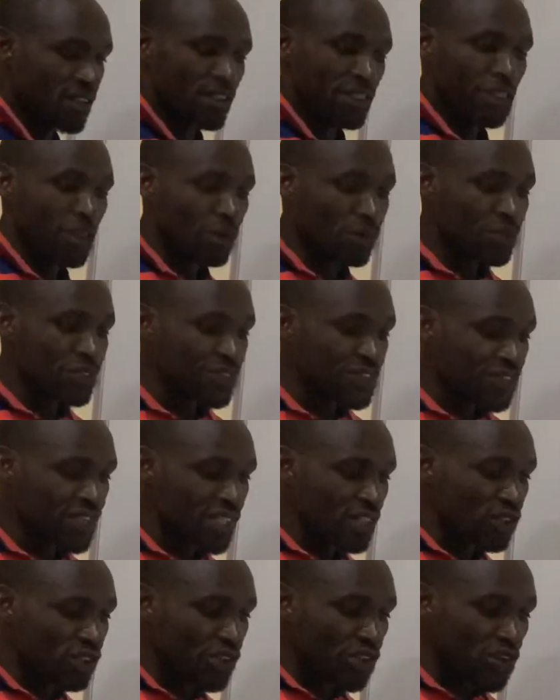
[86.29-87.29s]
There was
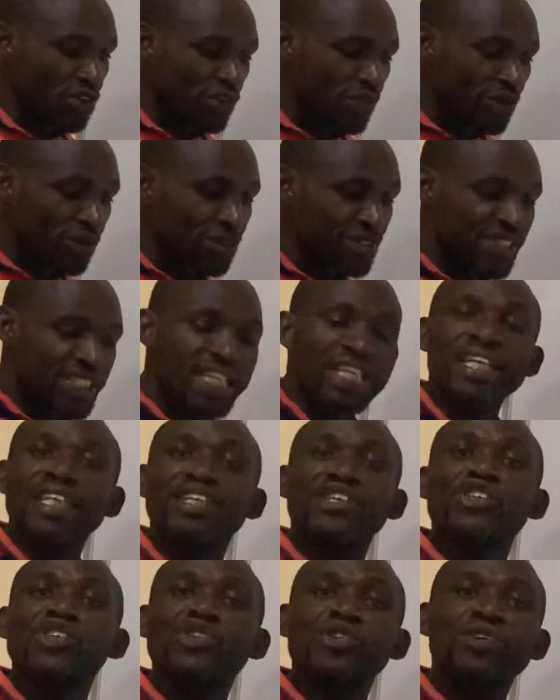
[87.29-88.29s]
still
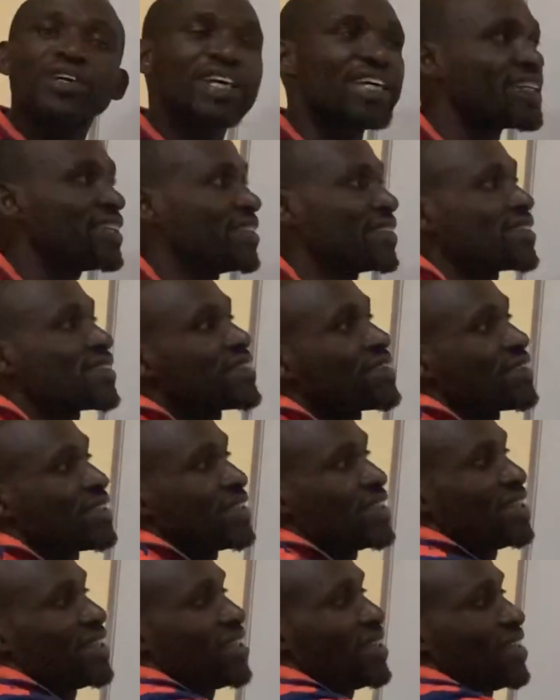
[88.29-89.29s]
no case.
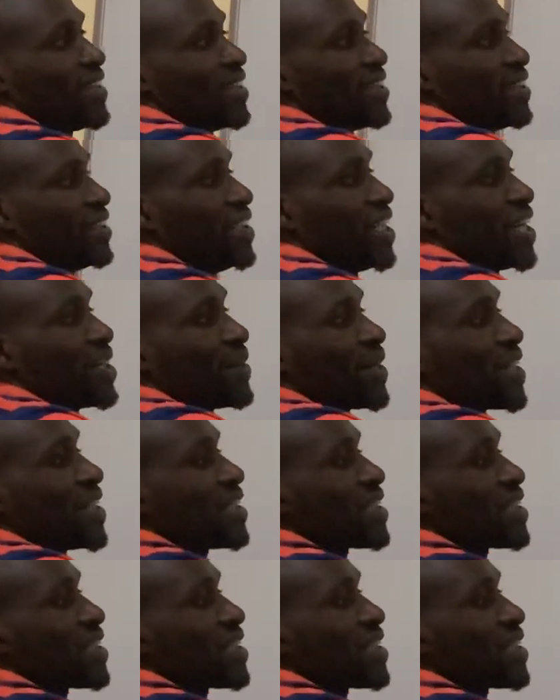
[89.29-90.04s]
January